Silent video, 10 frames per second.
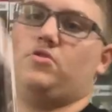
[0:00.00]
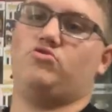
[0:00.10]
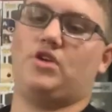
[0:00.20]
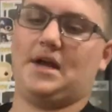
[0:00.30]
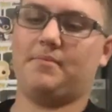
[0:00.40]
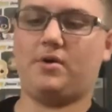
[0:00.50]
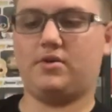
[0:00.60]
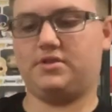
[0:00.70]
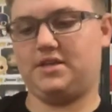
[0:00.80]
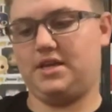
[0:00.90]
Dragon
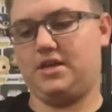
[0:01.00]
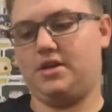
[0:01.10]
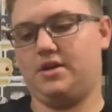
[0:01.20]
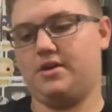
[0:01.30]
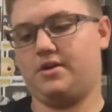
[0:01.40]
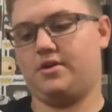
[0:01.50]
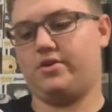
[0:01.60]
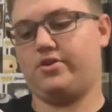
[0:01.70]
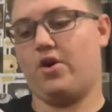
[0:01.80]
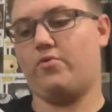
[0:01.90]
Ball Z
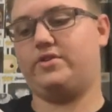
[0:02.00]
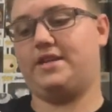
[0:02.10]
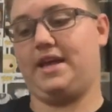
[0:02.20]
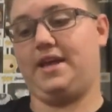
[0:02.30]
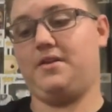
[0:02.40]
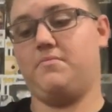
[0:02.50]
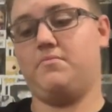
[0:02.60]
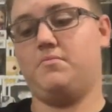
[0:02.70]
Goten.